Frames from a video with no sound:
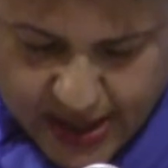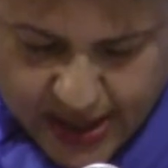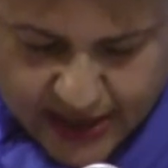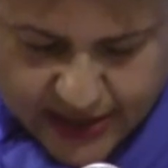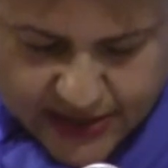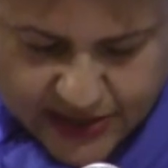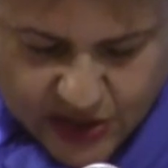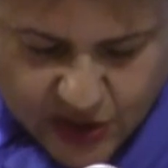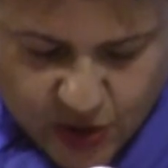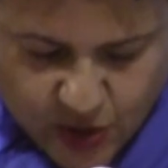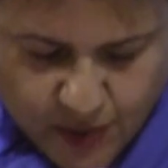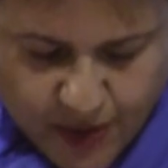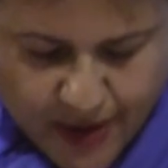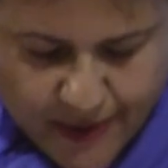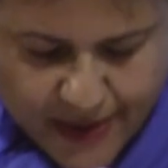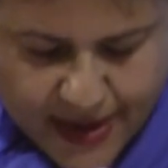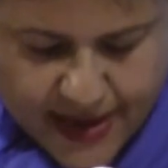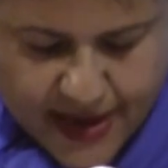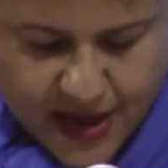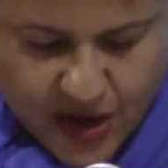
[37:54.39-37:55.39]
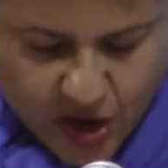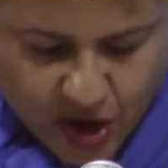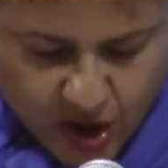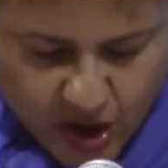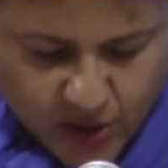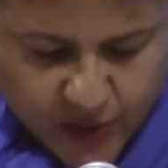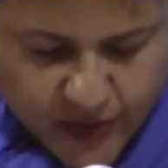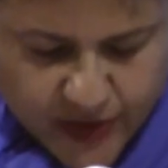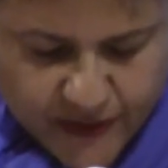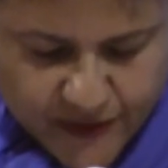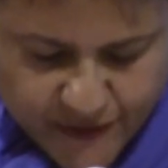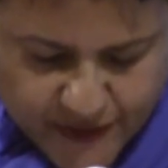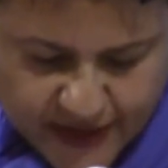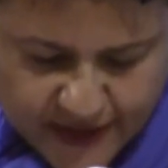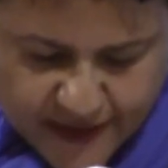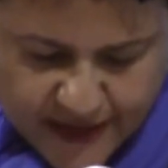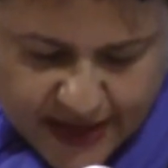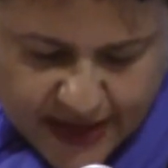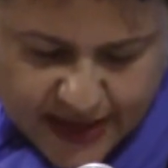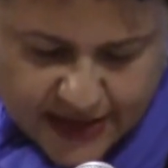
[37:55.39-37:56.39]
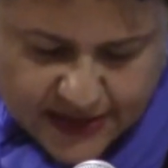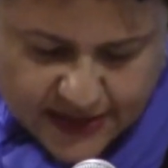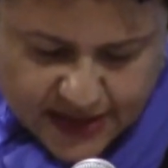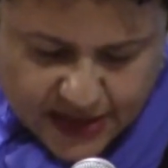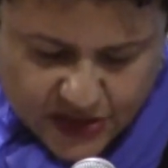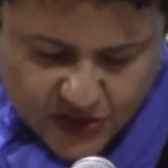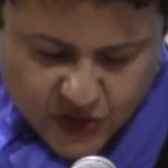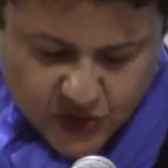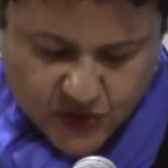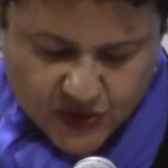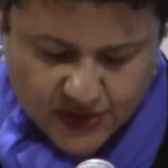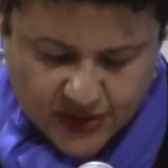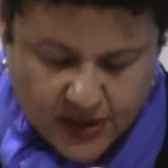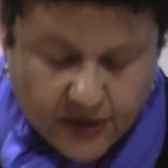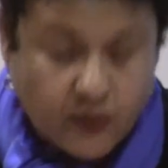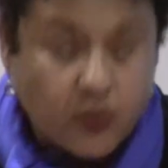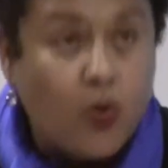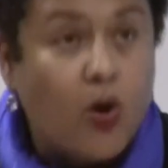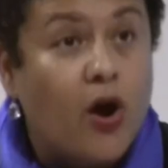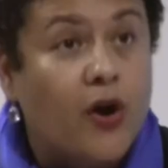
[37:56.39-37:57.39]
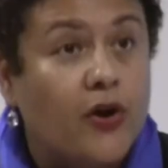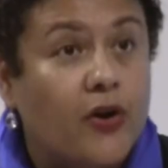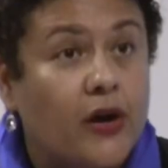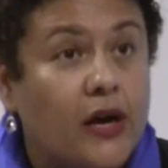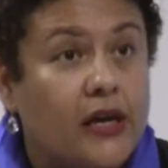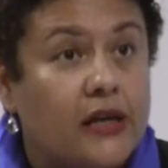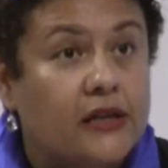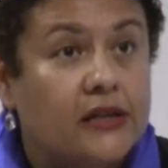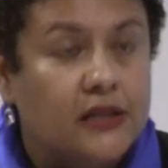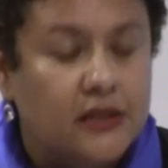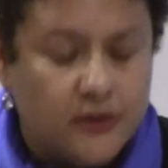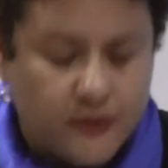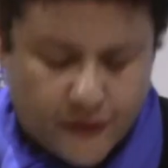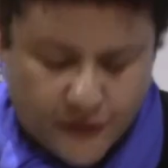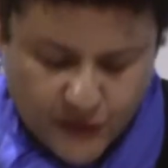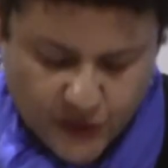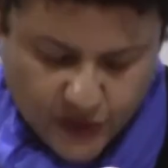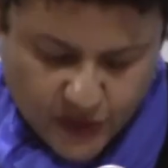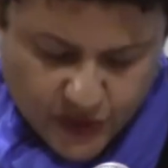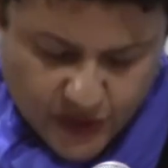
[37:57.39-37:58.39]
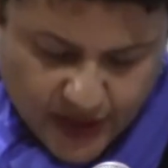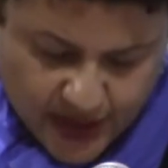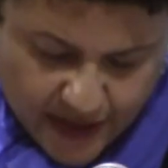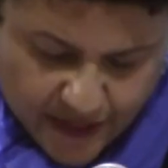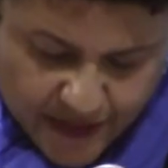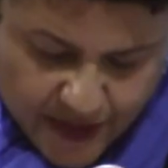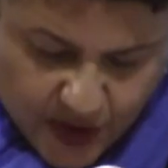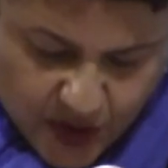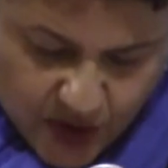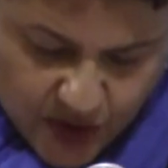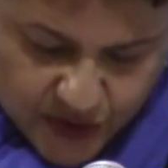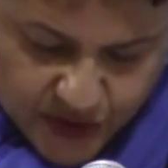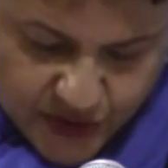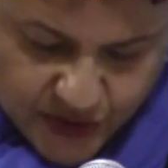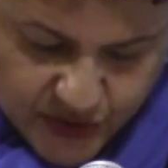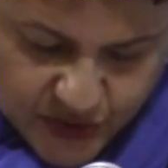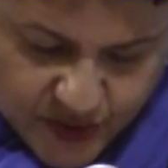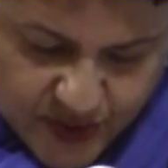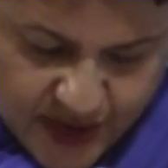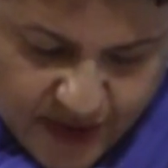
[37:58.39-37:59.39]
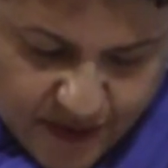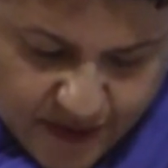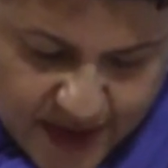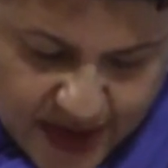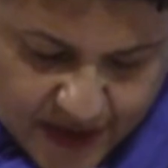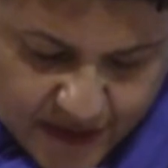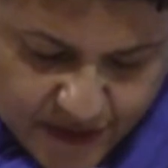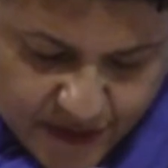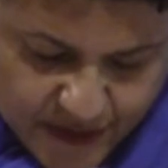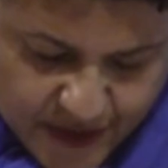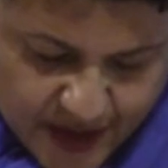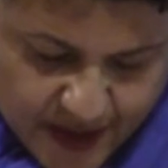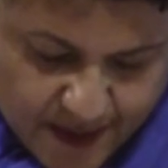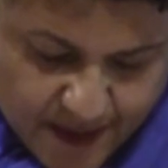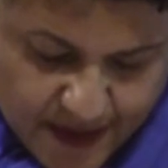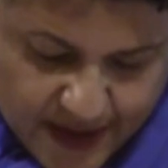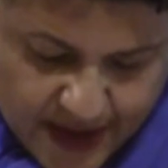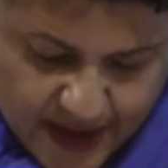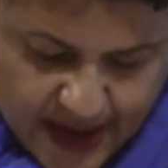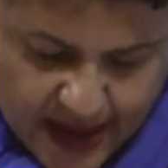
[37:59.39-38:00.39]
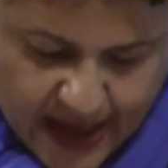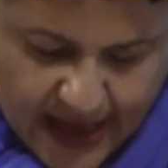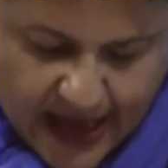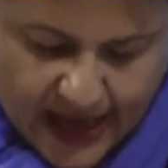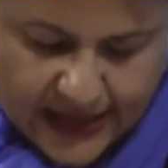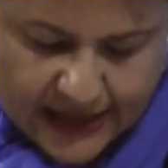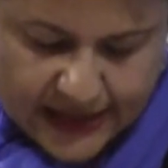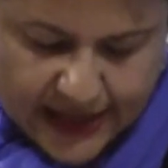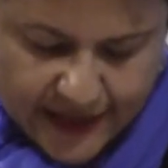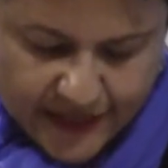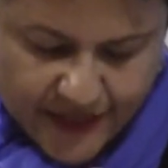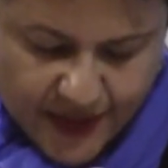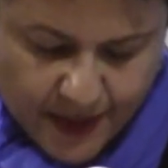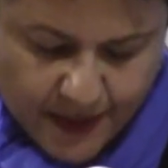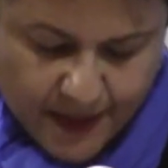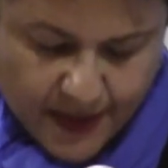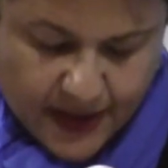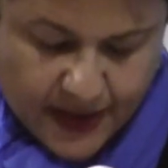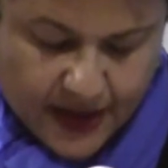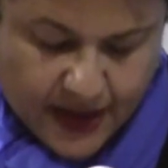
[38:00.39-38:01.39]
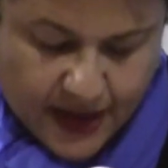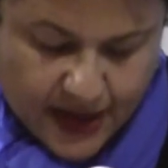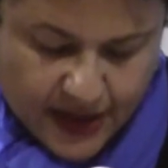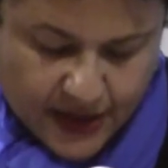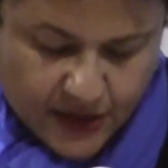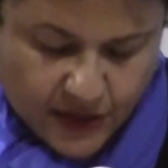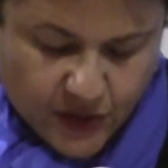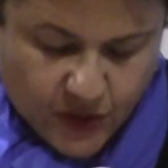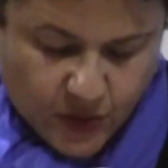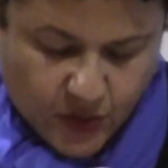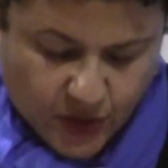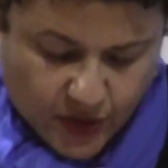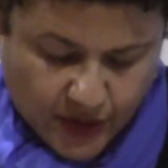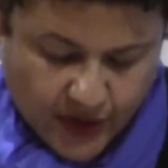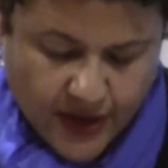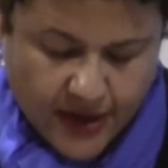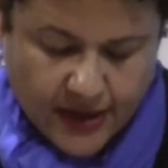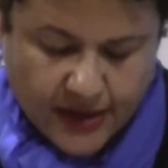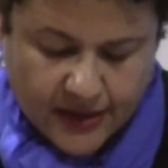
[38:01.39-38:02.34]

And so, by making art, we feed the ancestors, leave water and a little food at the altars we have made for them, and let them guide the work.